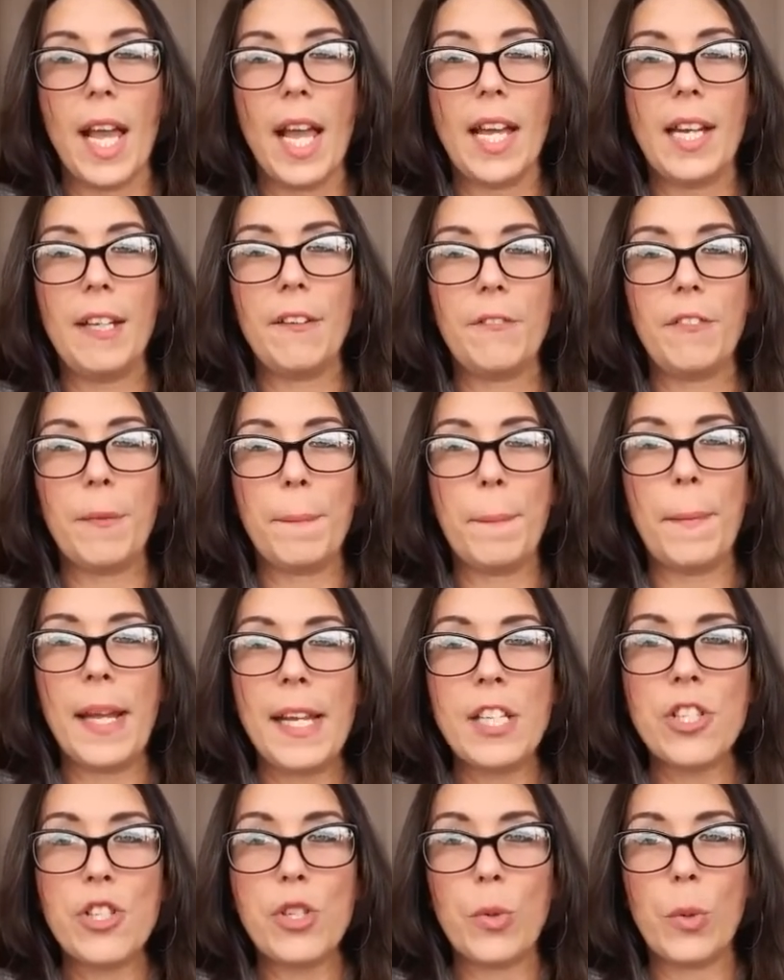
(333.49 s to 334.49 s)
And if it
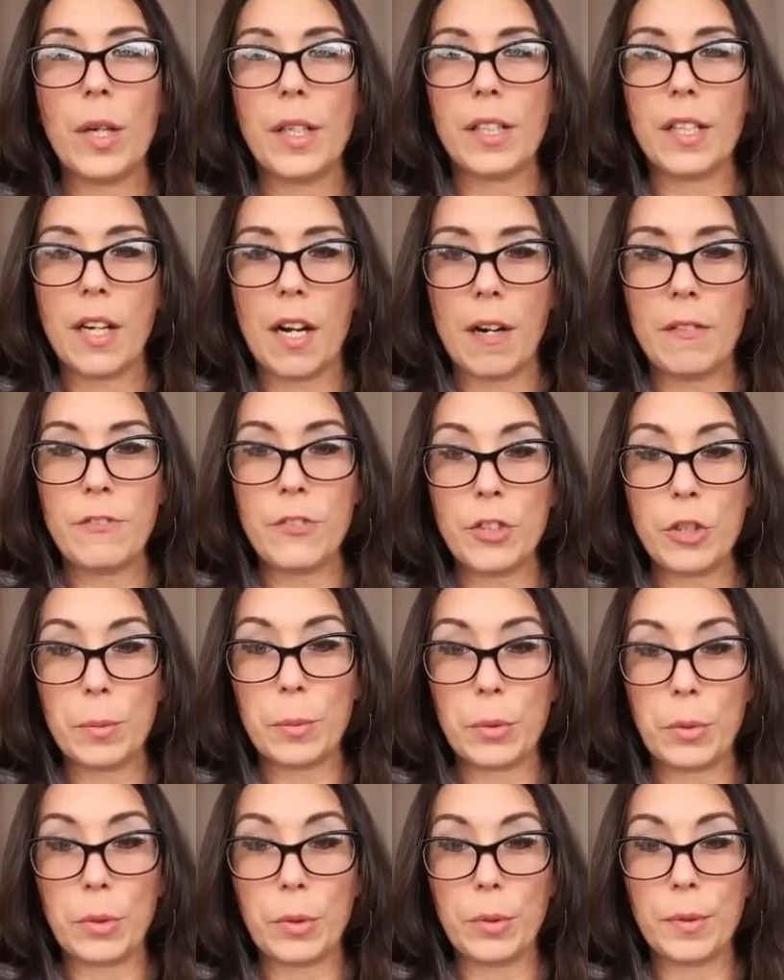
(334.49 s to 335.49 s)
makes you
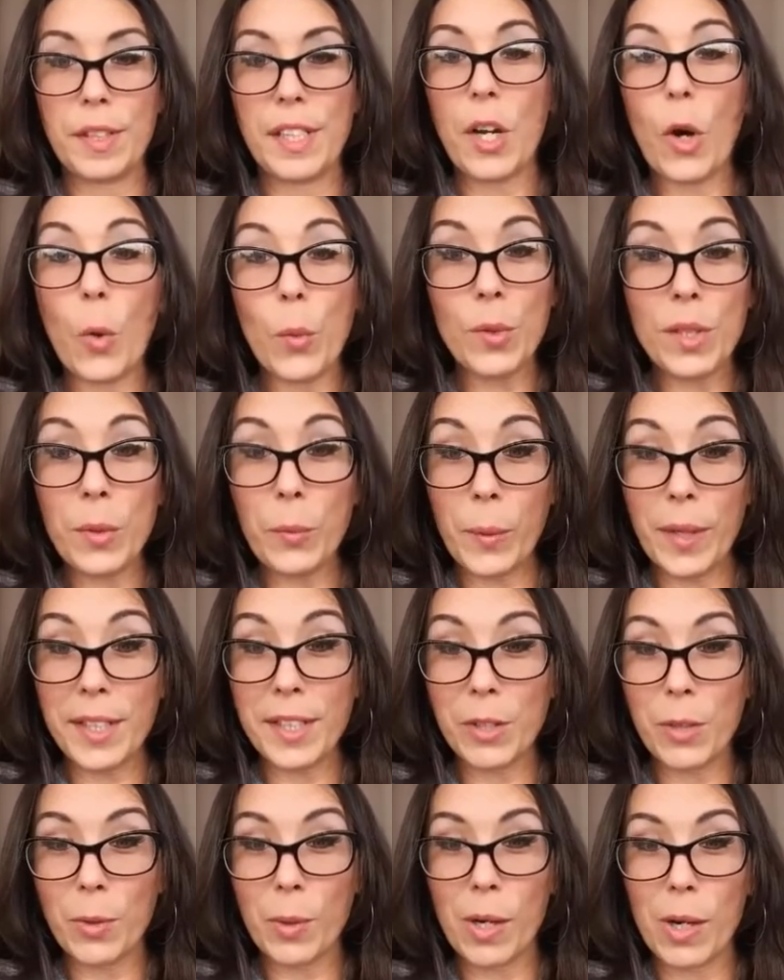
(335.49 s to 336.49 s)
uncomfortable, the only
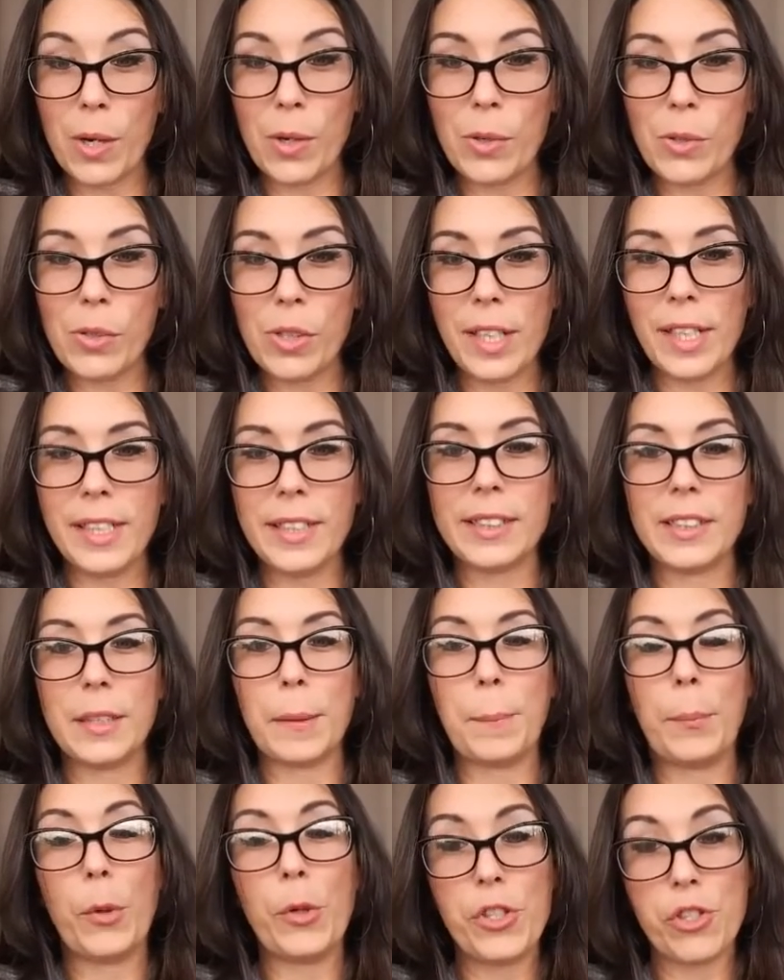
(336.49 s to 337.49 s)
way to grow is
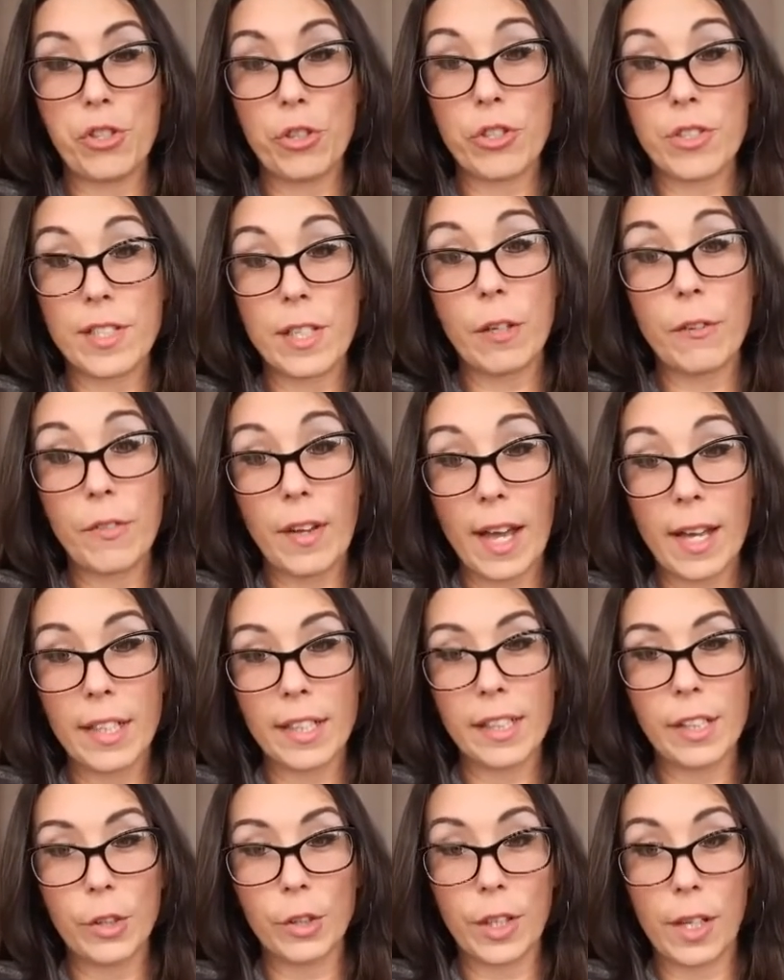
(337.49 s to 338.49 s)
to push yourself
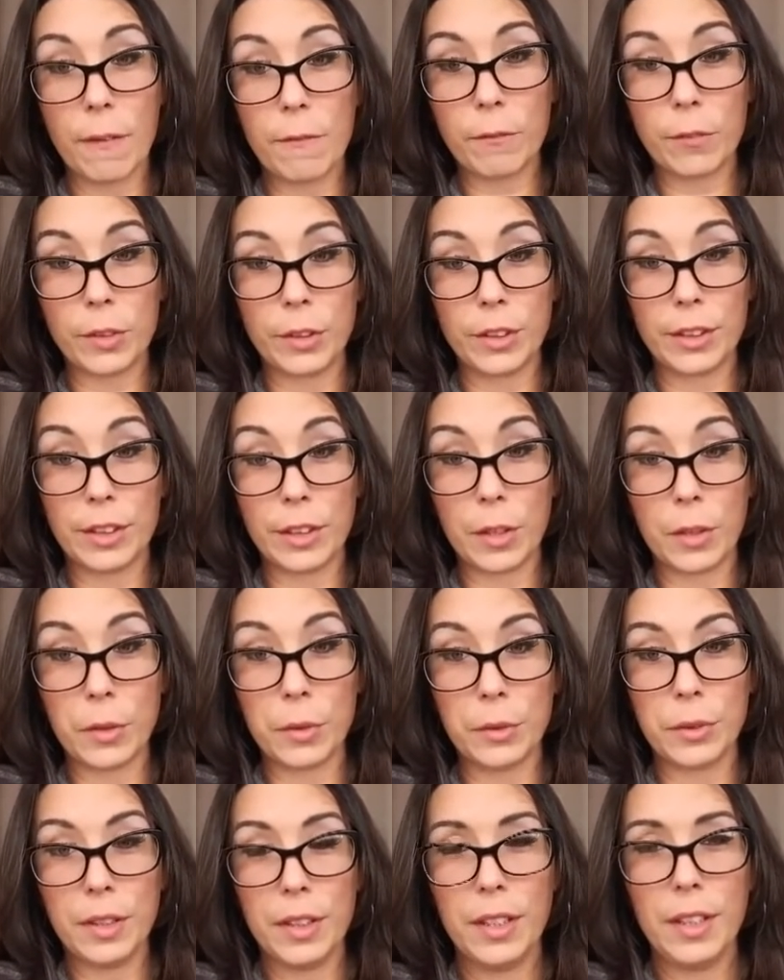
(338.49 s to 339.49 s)
out of your comfort
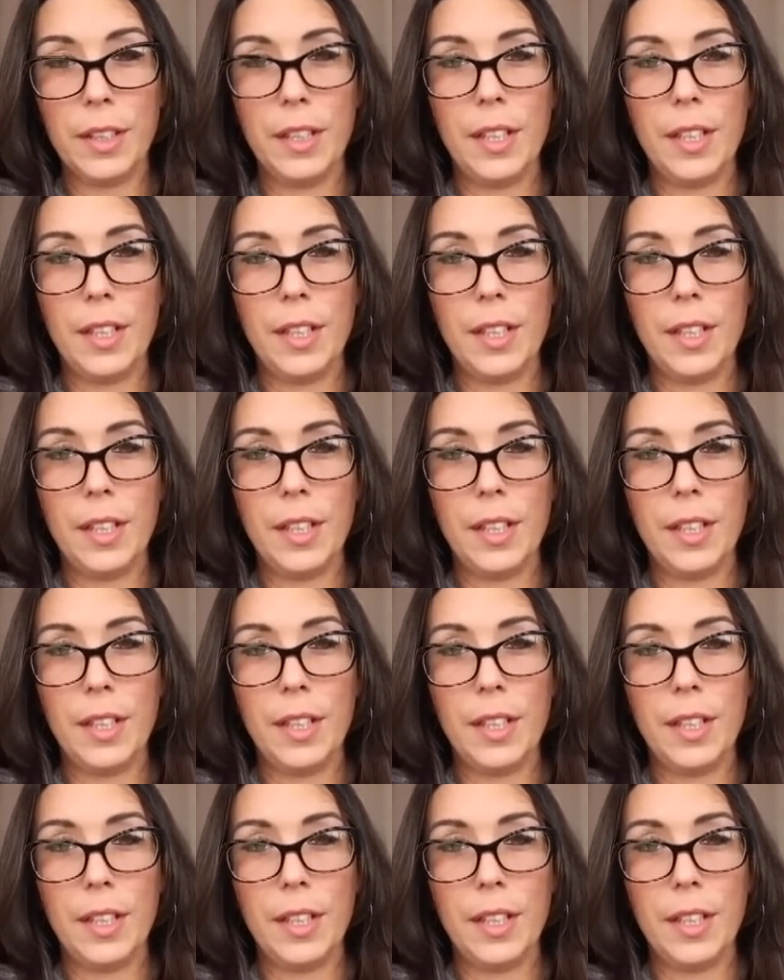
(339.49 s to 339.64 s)
zone.